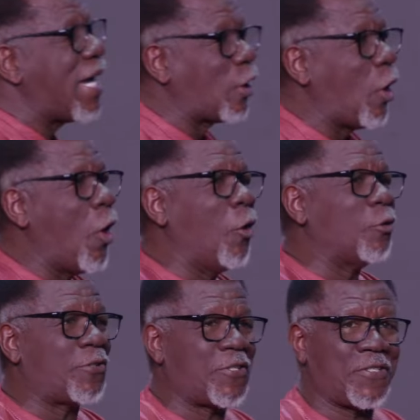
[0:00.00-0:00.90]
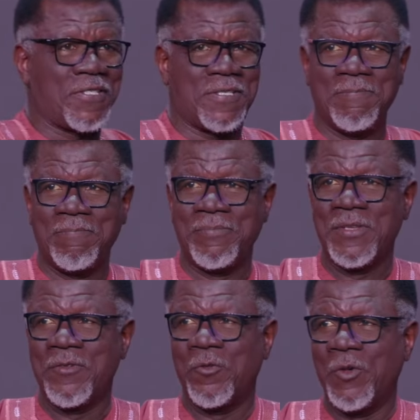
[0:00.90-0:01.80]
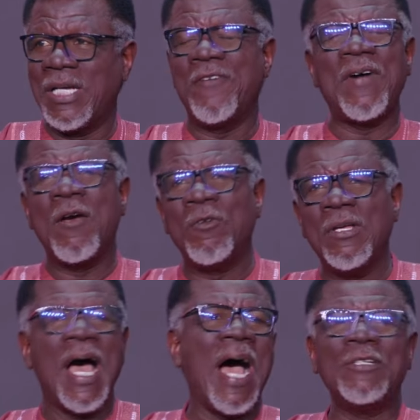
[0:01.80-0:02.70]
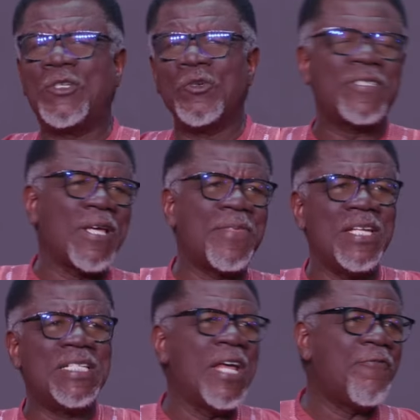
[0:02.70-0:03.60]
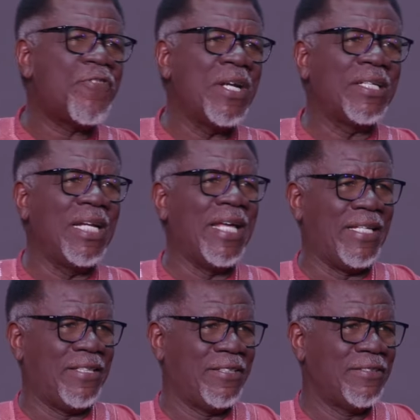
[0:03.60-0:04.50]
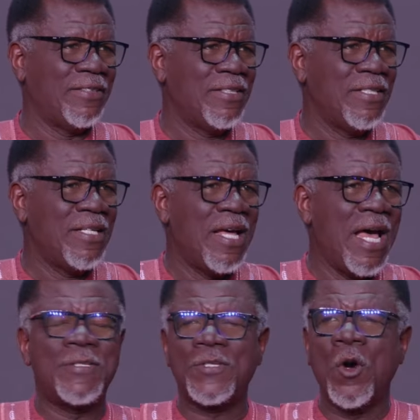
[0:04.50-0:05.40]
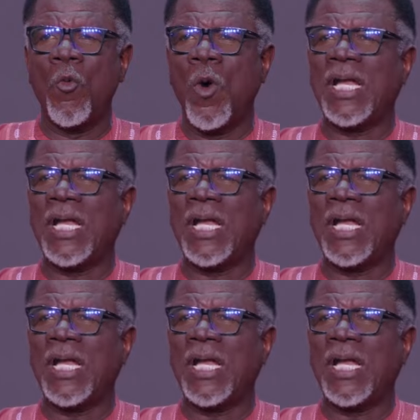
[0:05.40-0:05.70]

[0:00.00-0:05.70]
clothes? What if I do something differently? And so what